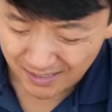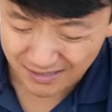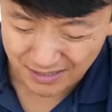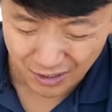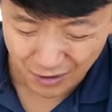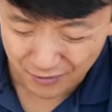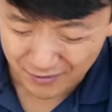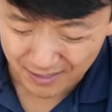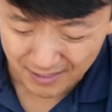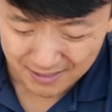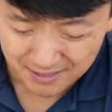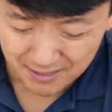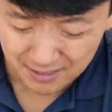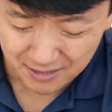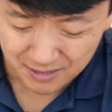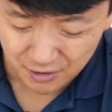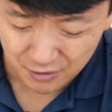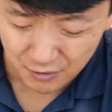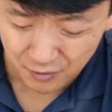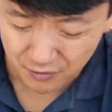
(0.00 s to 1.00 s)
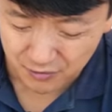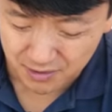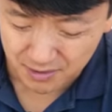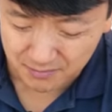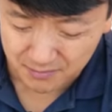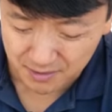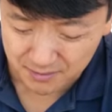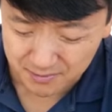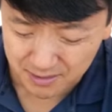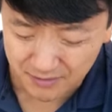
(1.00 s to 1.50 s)
Nowadays, instant noodles
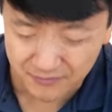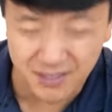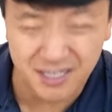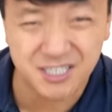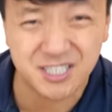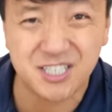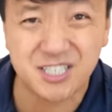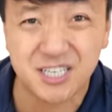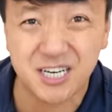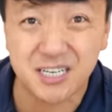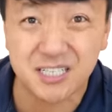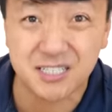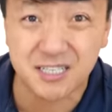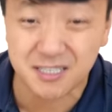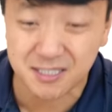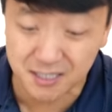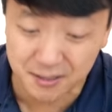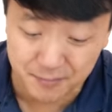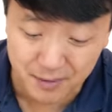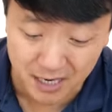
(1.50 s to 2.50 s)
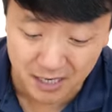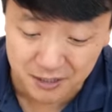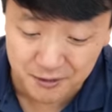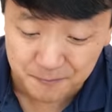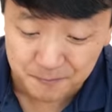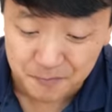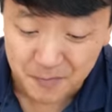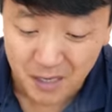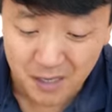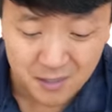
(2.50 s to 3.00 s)
sometimes have like six seasoning packs.